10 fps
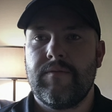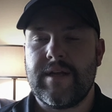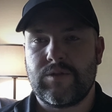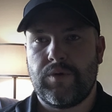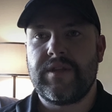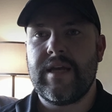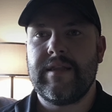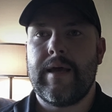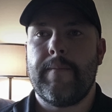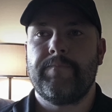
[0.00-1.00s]
that's
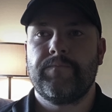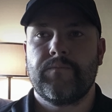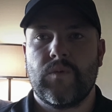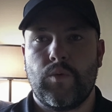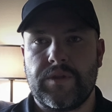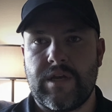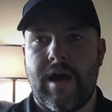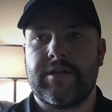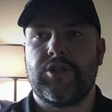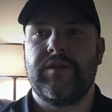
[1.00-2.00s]
within them with the
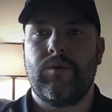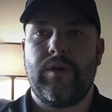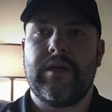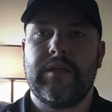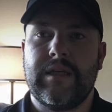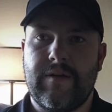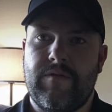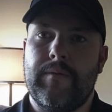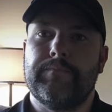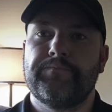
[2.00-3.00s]
oxygen that we can
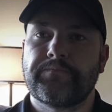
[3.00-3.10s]
give them.